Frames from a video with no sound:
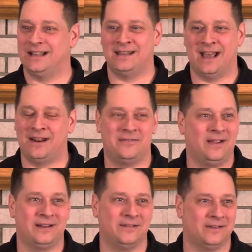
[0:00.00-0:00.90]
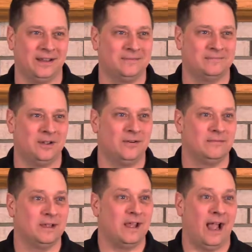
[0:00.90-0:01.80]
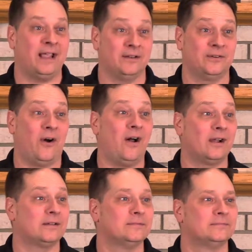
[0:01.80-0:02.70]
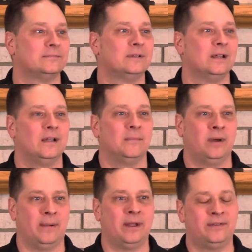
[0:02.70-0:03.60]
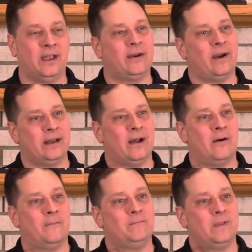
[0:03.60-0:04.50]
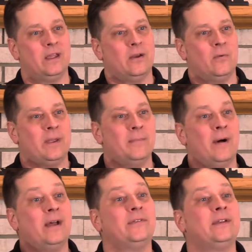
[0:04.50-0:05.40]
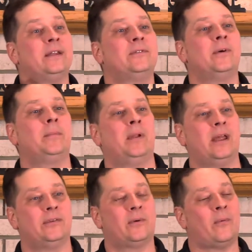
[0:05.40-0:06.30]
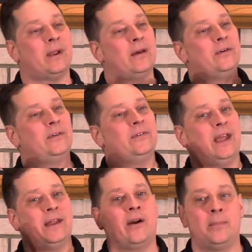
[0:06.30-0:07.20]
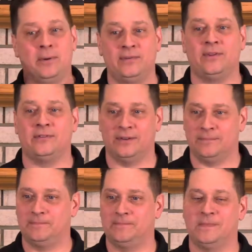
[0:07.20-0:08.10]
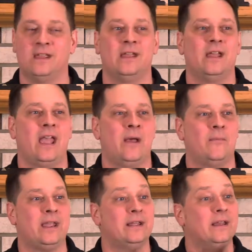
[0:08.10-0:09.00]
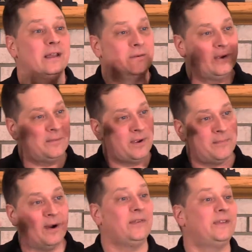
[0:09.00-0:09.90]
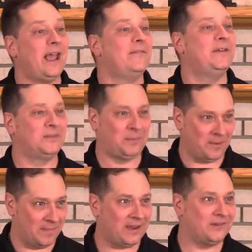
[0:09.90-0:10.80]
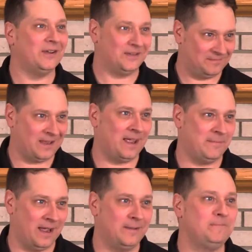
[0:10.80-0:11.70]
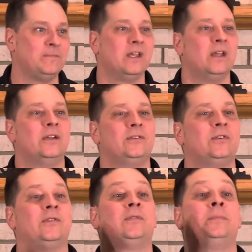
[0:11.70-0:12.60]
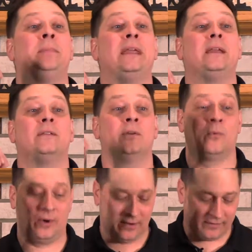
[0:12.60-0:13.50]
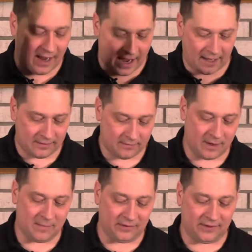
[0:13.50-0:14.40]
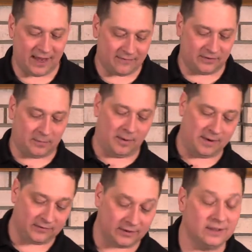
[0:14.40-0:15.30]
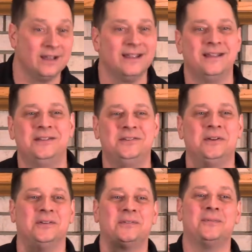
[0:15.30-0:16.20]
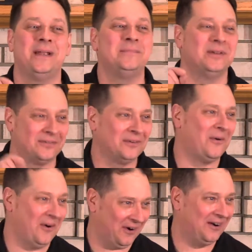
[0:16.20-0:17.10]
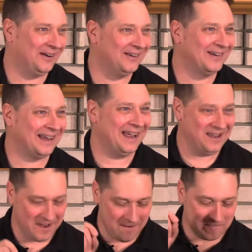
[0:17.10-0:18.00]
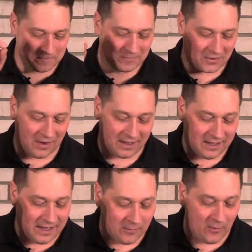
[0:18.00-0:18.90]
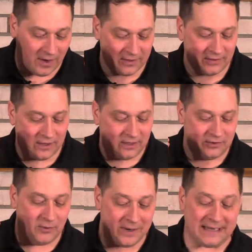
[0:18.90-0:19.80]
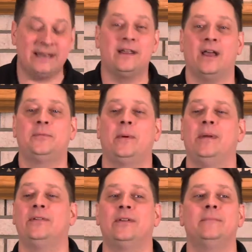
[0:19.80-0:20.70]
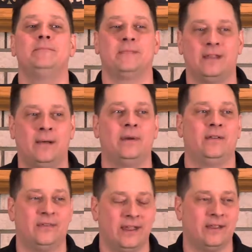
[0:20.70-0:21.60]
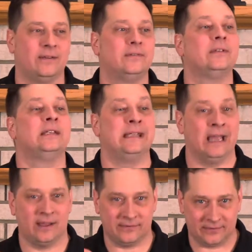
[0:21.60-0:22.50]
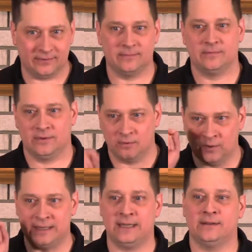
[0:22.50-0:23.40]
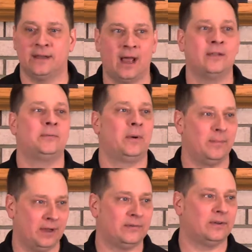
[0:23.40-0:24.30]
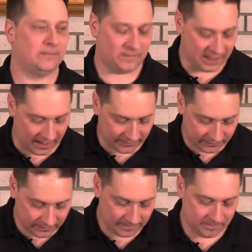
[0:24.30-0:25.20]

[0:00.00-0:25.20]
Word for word: Not effectively, no. I can talk, but I'm going to tell you right now we must get to a place where we understand our position and we, we, we must have His permission, amen, to speak the Word of God. We must have His permission to sweep the floor, okay? But do we need God's permission? I'm going to say this yes, we need God's permission. Yes.